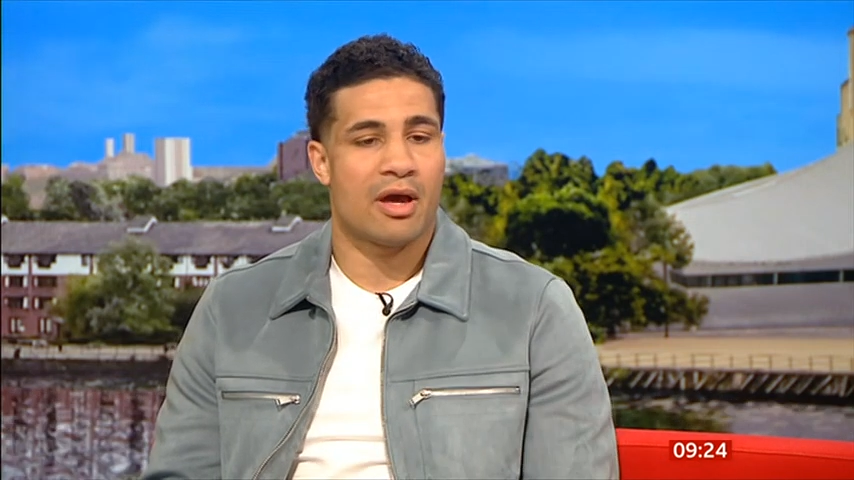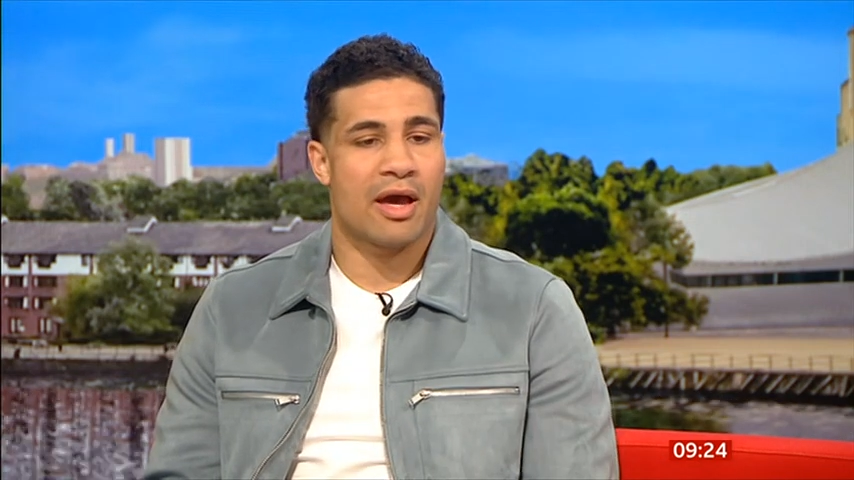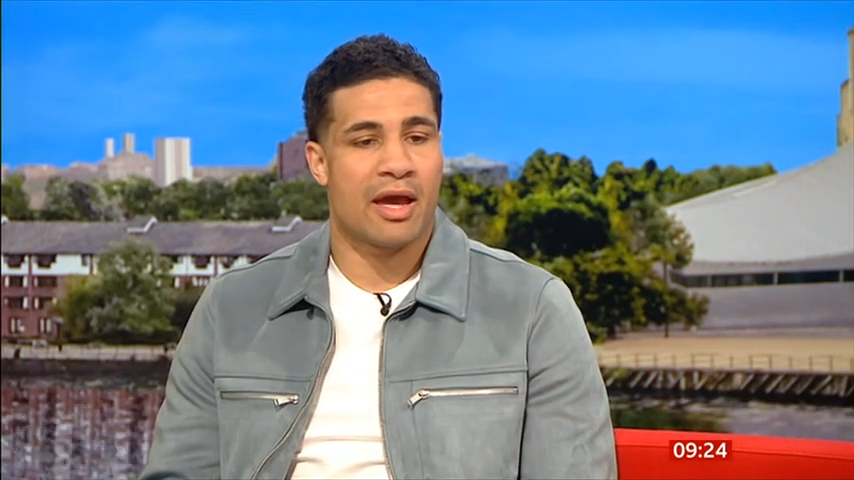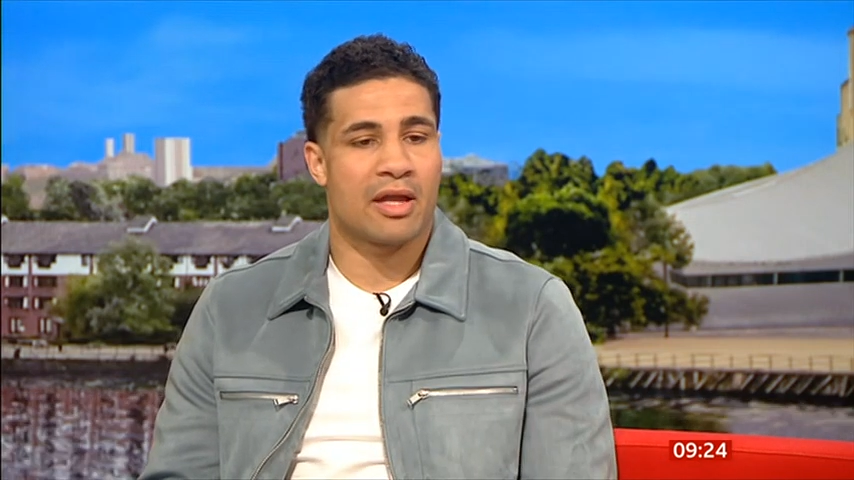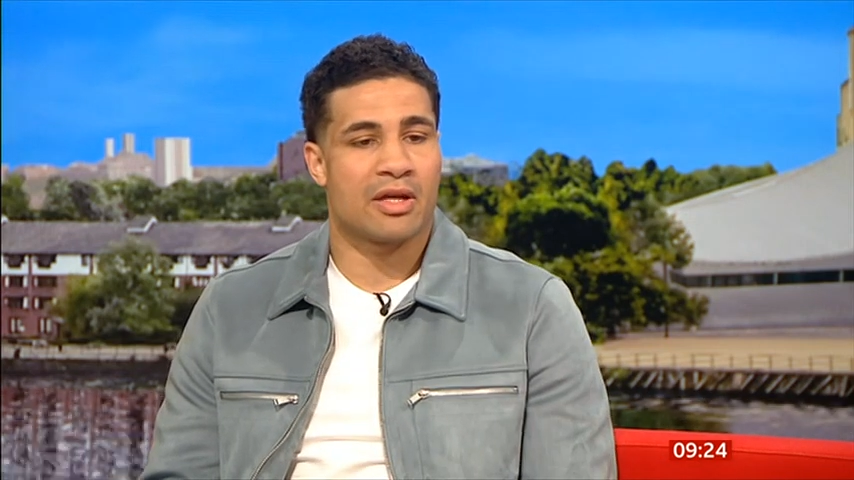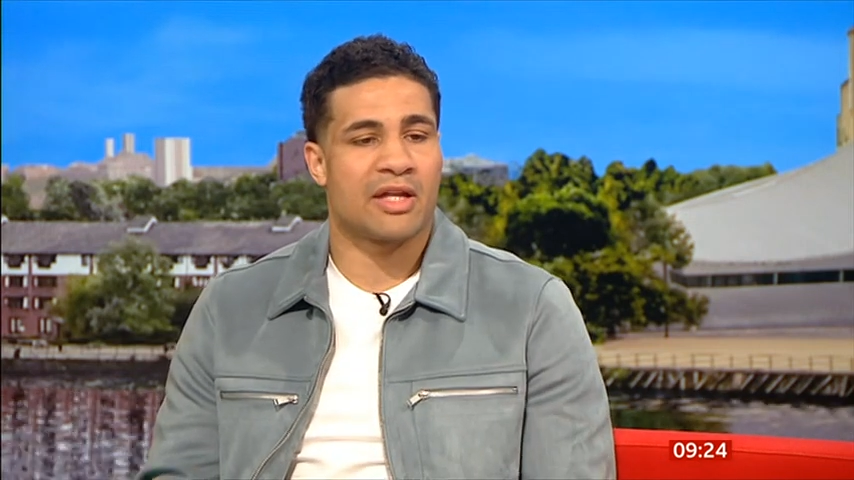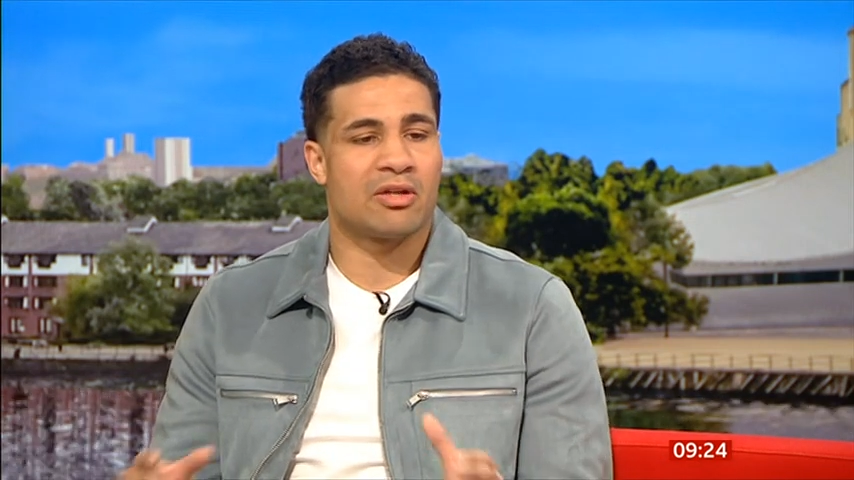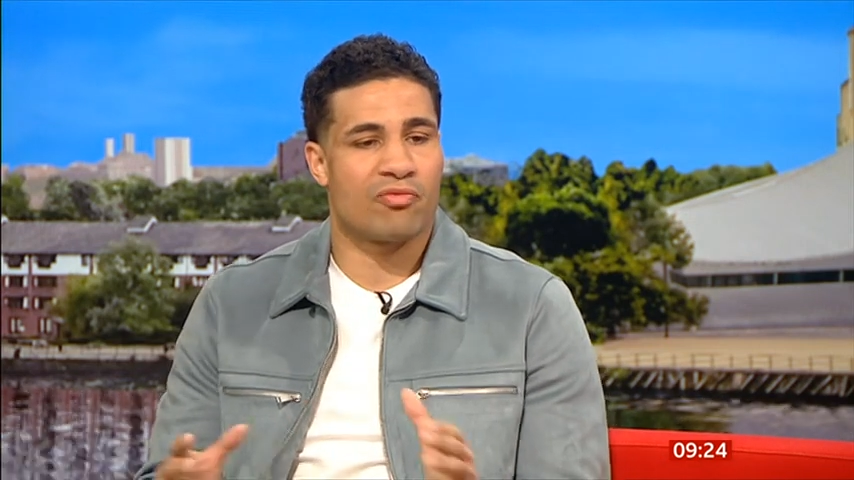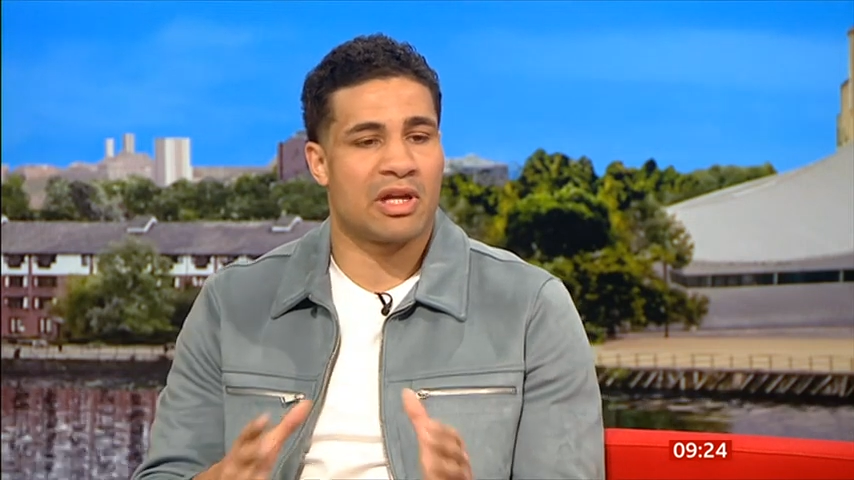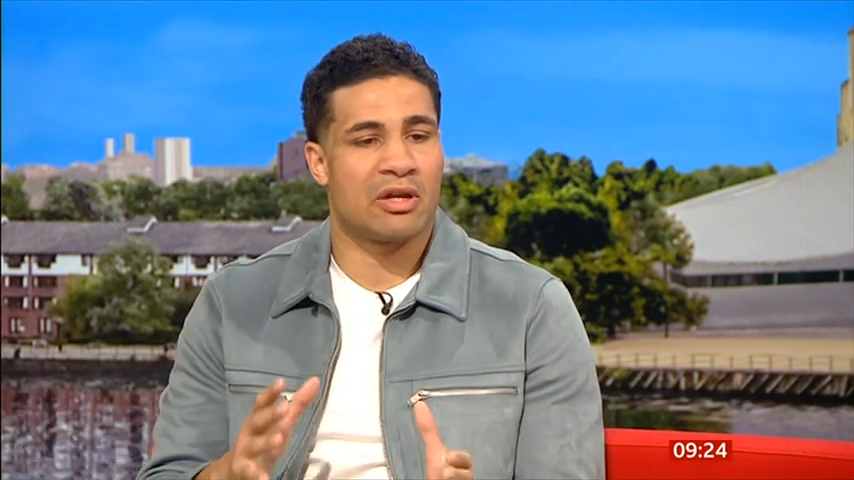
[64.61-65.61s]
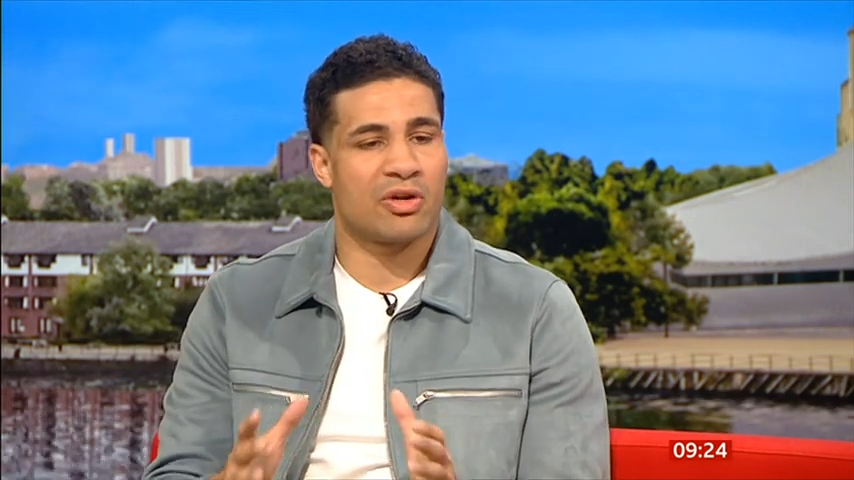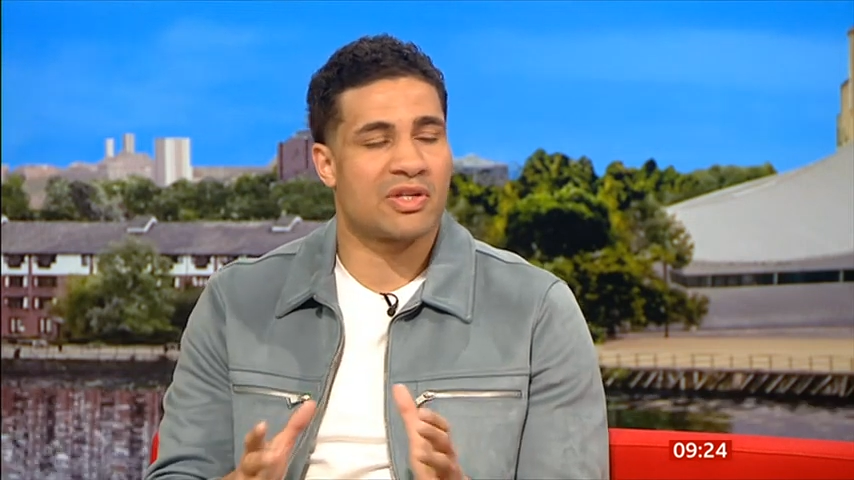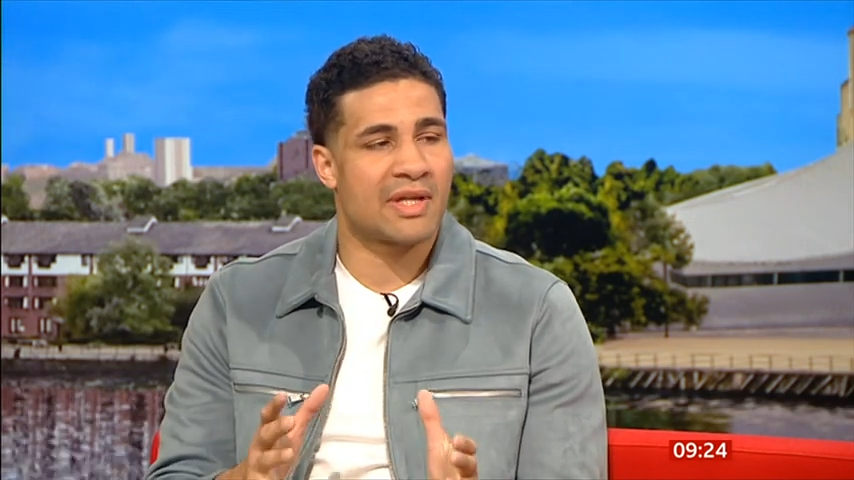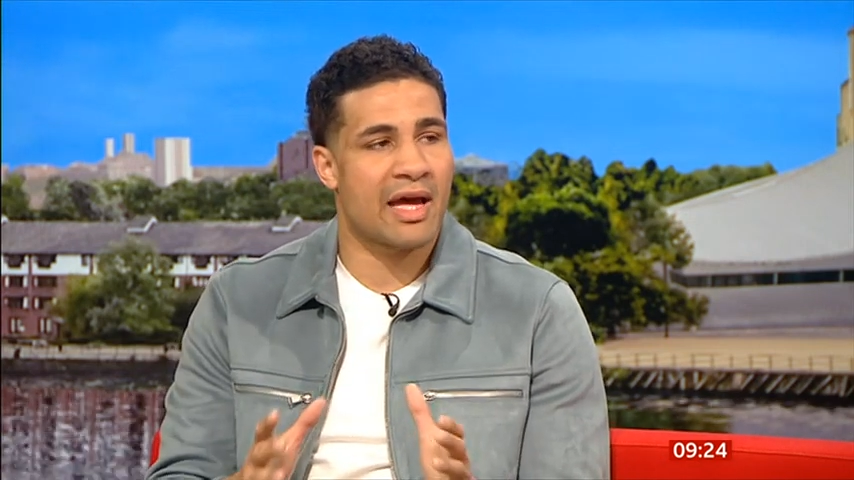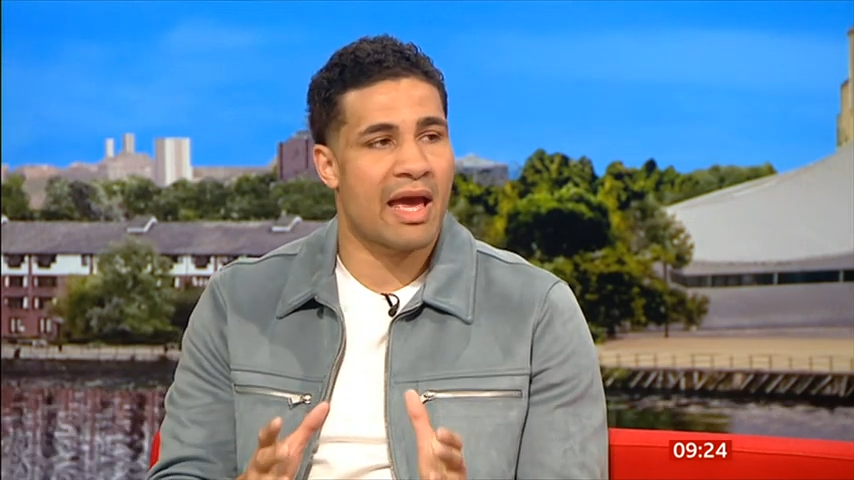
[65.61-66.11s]
And I didn't really
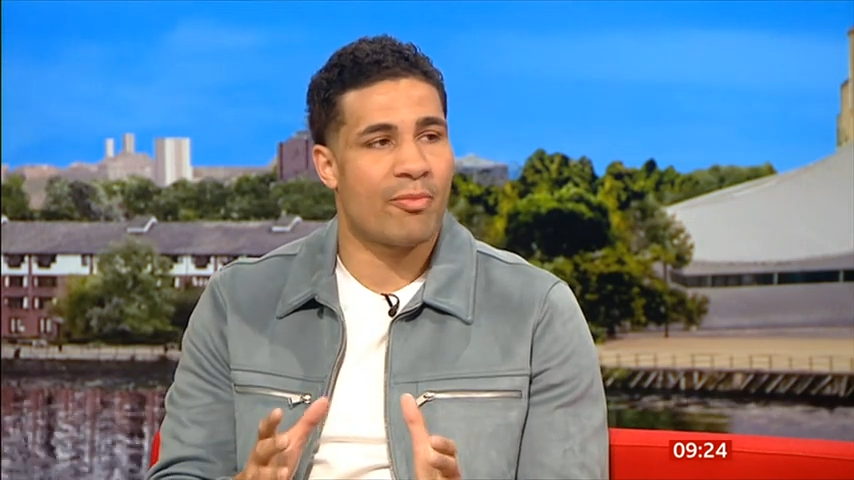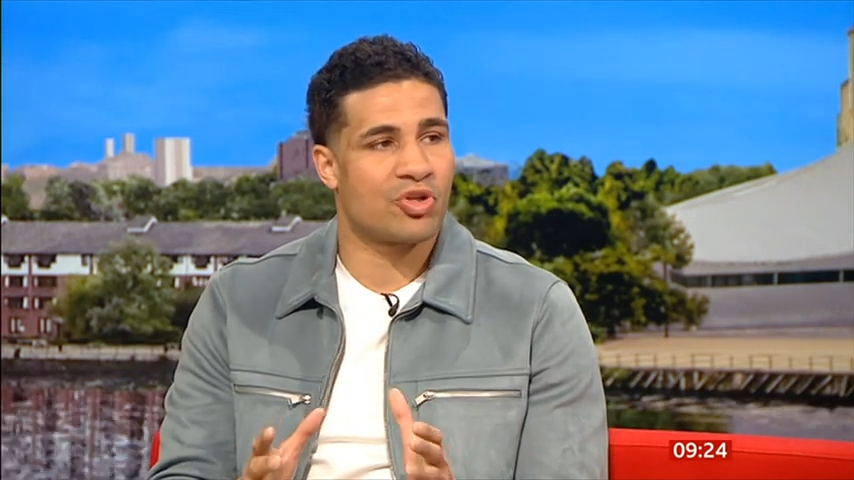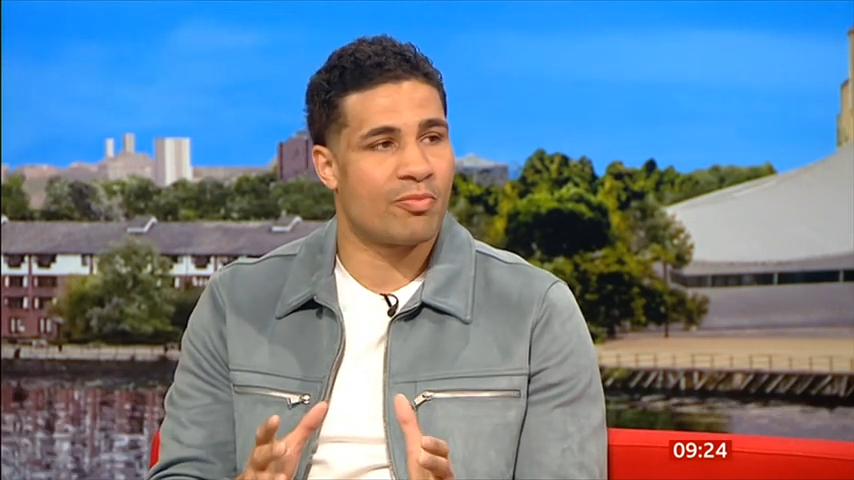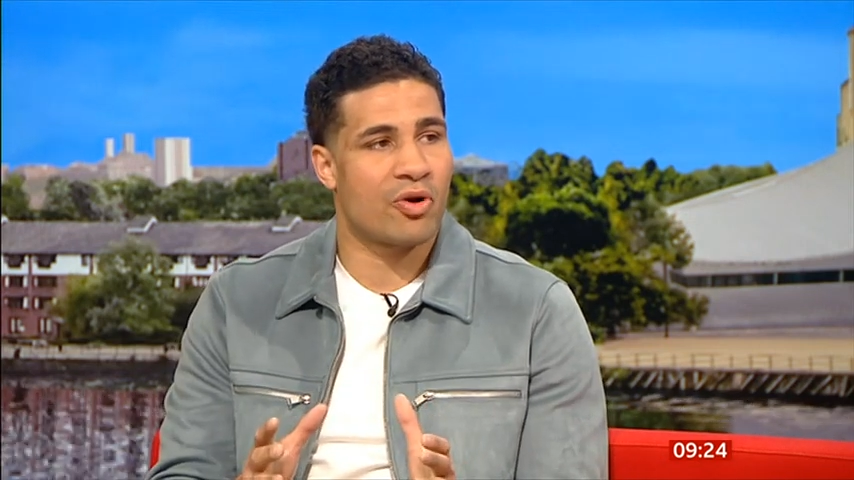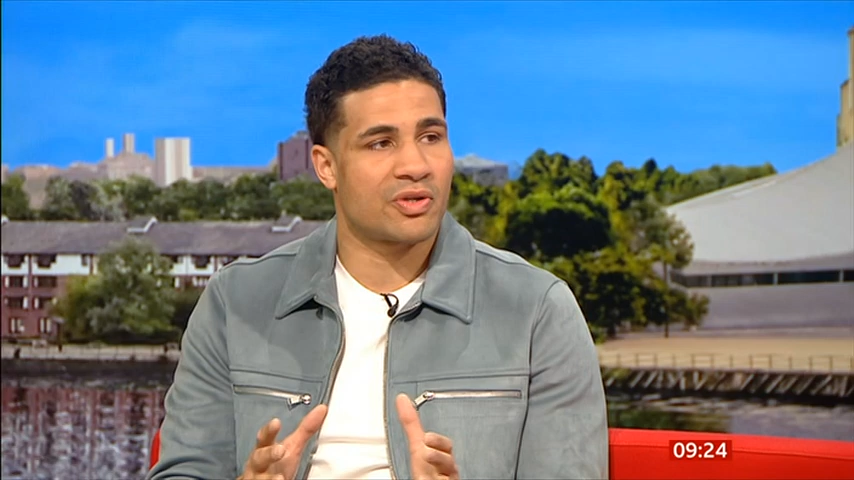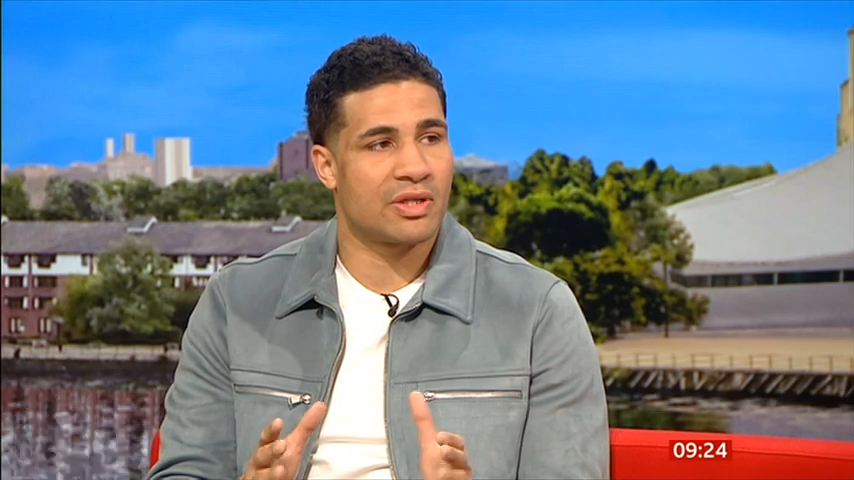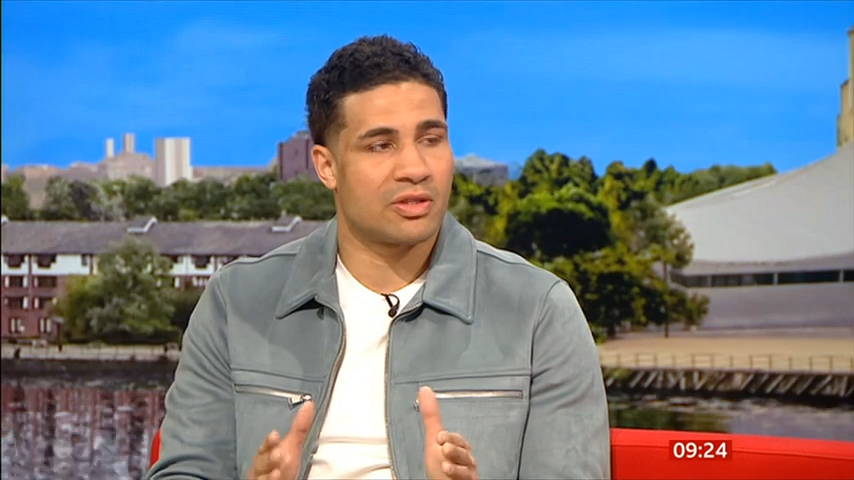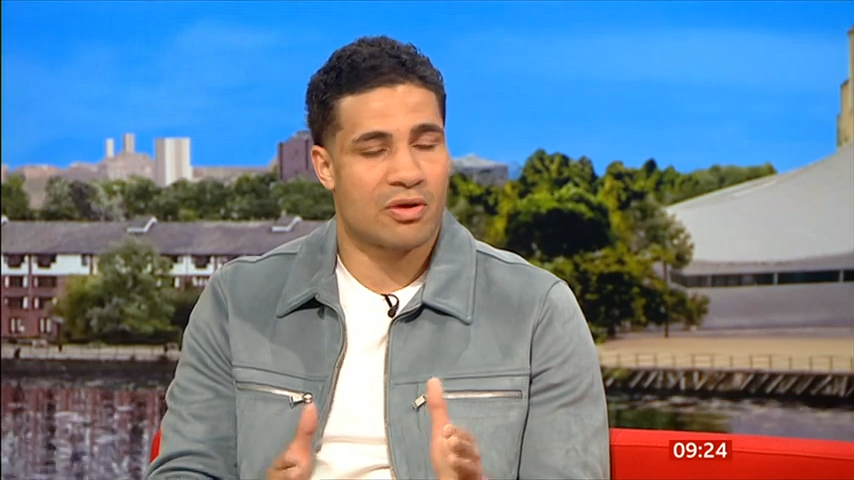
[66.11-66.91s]
understand amateur boxing,